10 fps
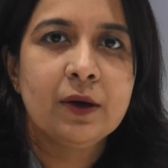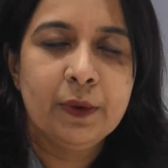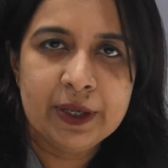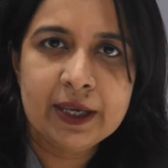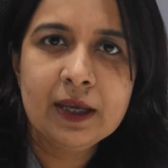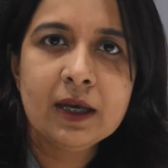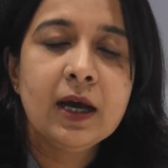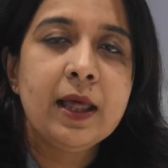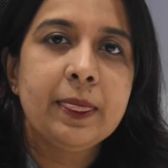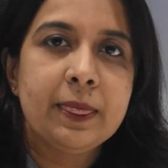Okay,
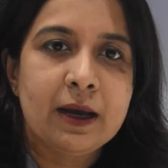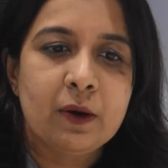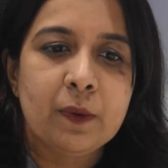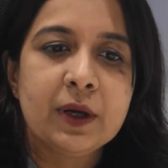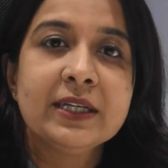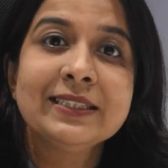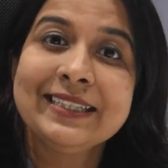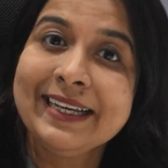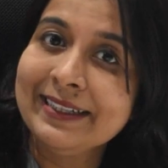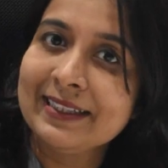now
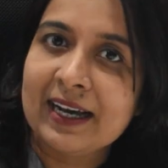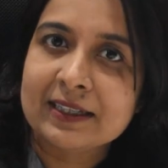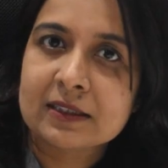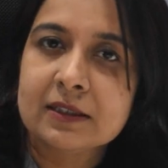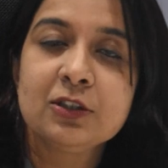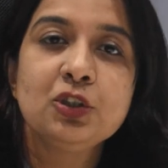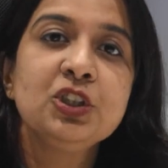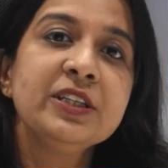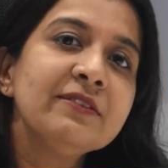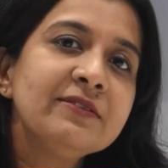seeing that the
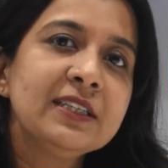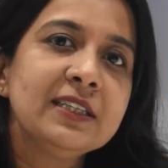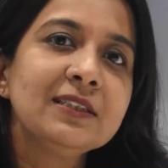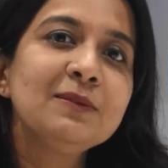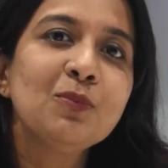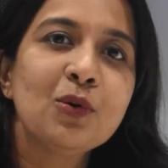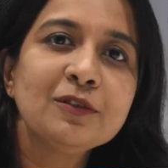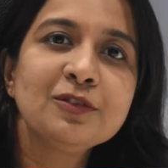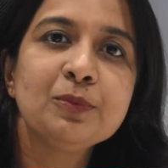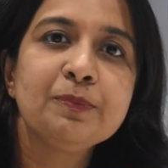GFC is
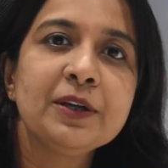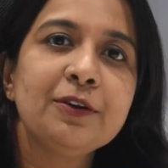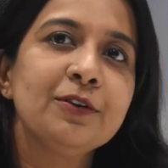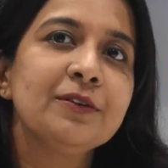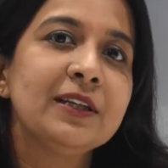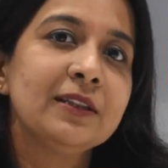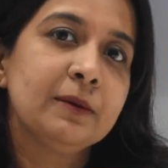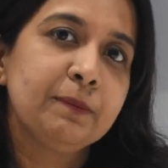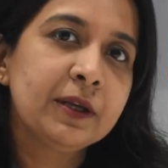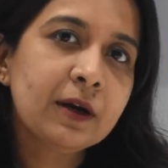more superior than
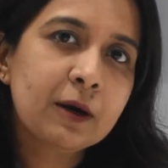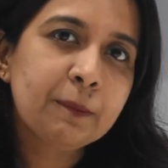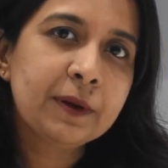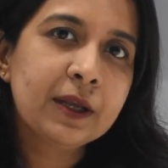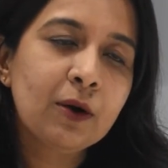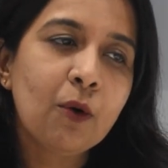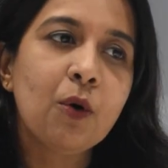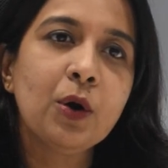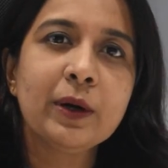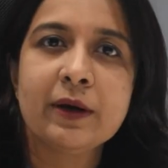the PRP,
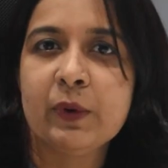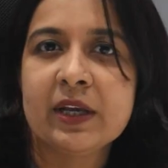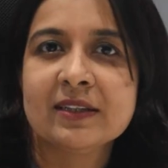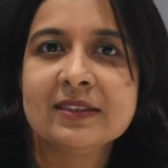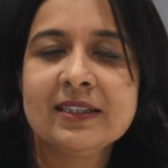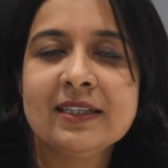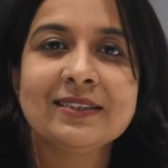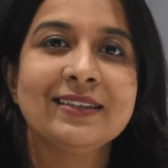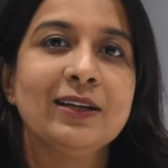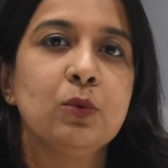or we can say
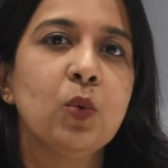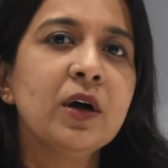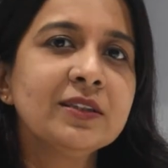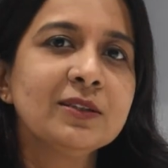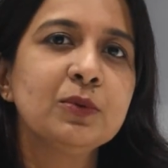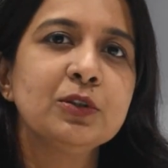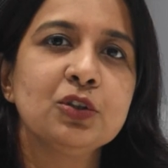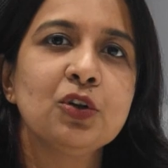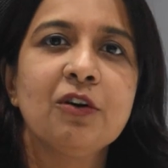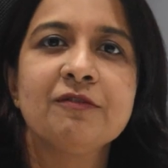it's an advanced
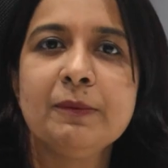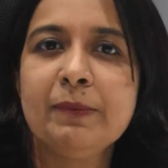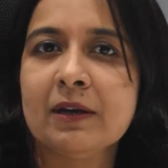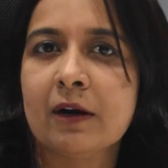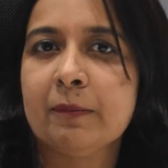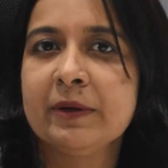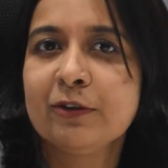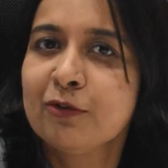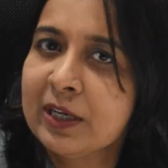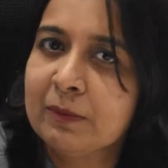version of the
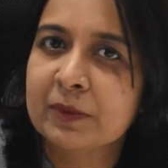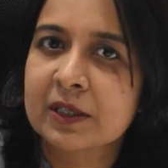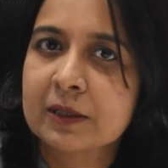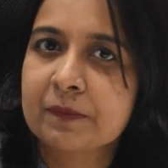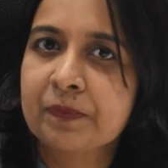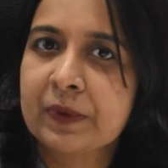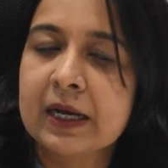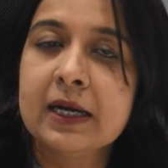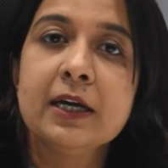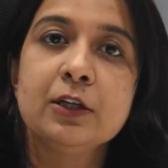PRP treatment.
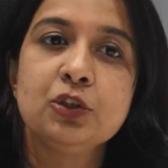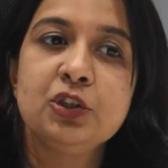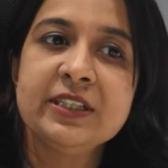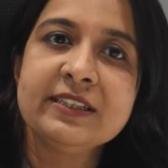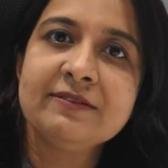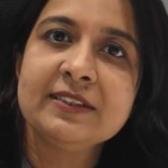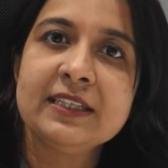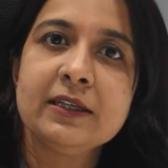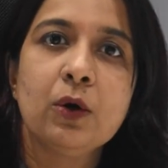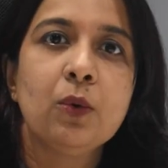
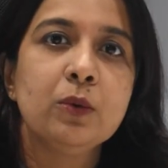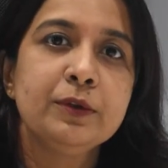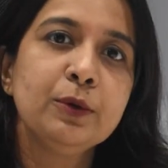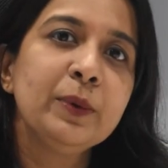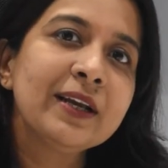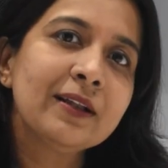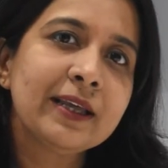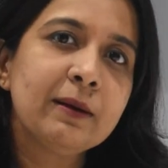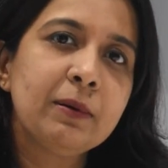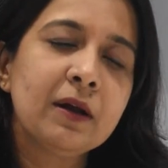GFC also we
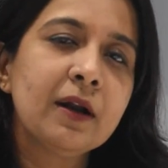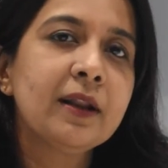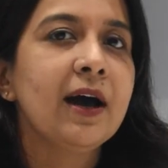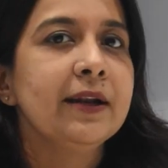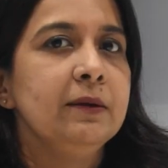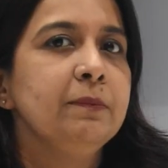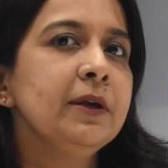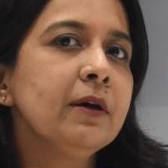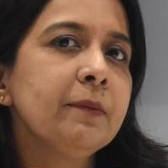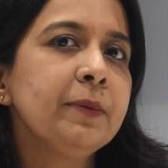collect blood, and in
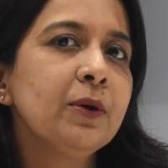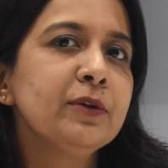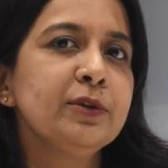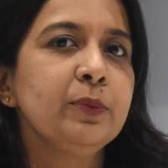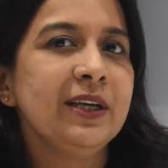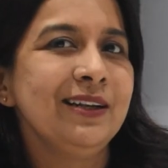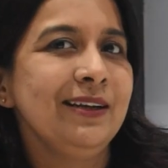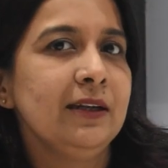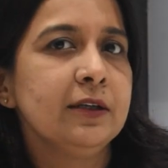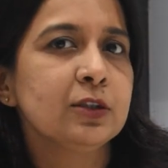PRP also we
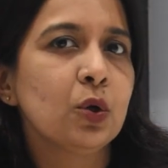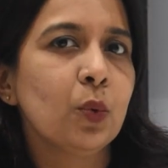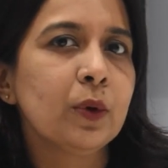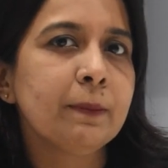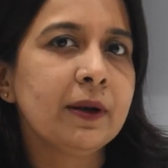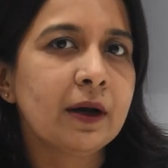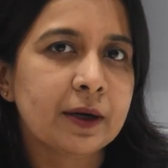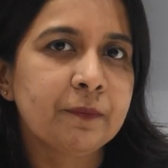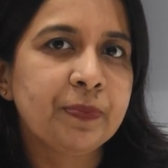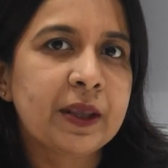collect your own
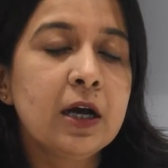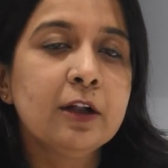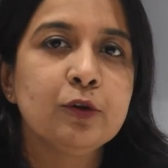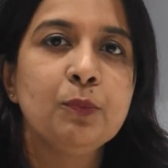blood. So